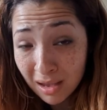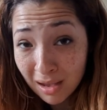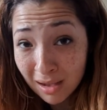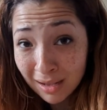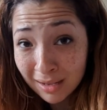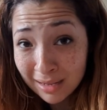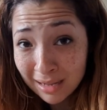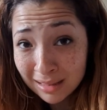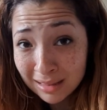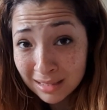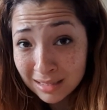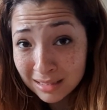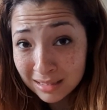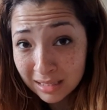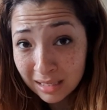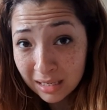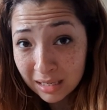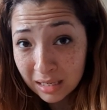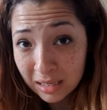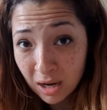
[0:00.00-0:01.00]
I got this
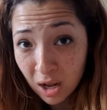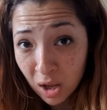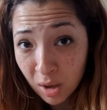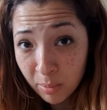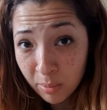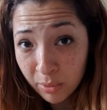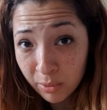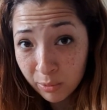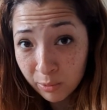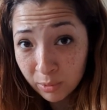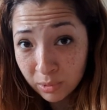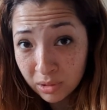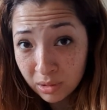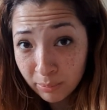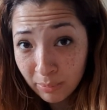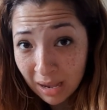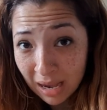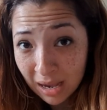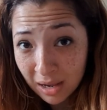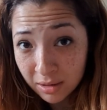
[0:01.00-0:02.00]
kitted up with the
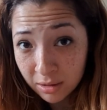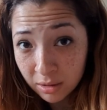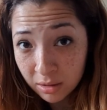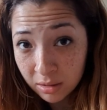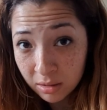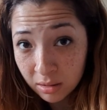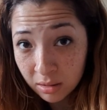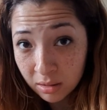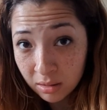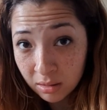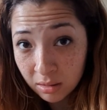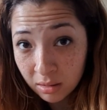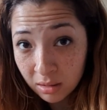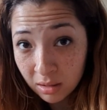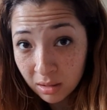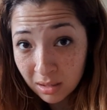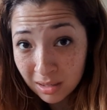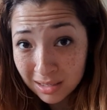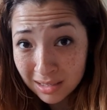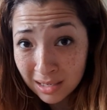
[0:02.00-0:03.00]
pattern
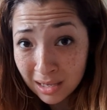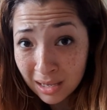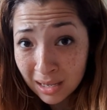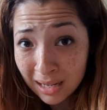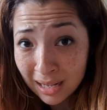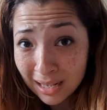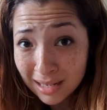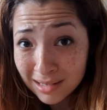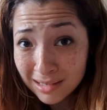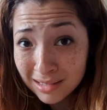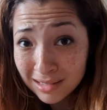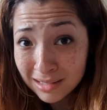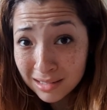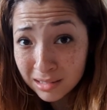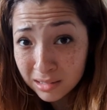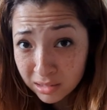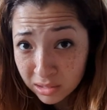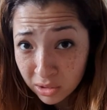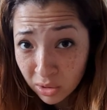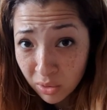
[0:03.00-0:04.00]

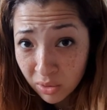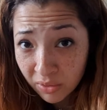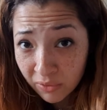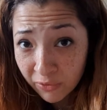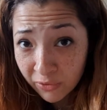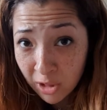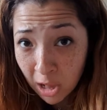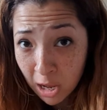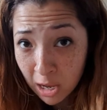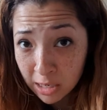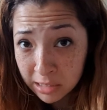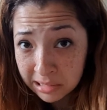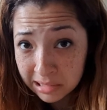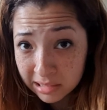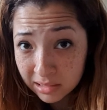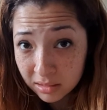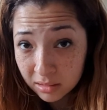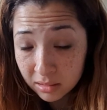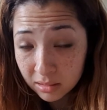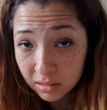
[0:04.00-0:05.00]
silk
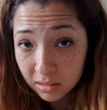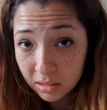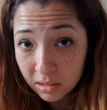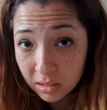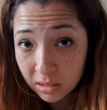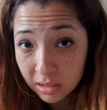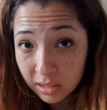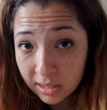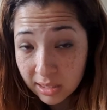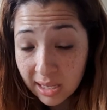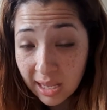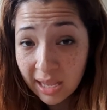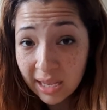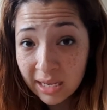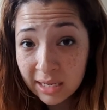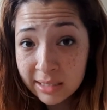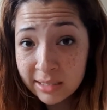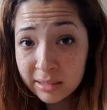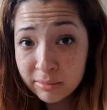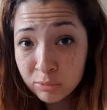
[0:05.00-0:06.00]
floss
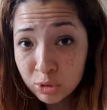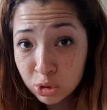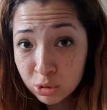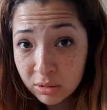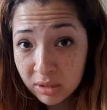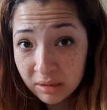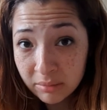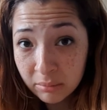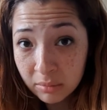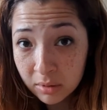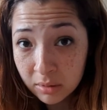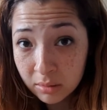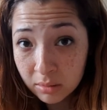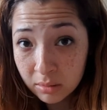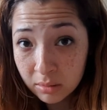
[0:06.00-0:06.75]
and some trim.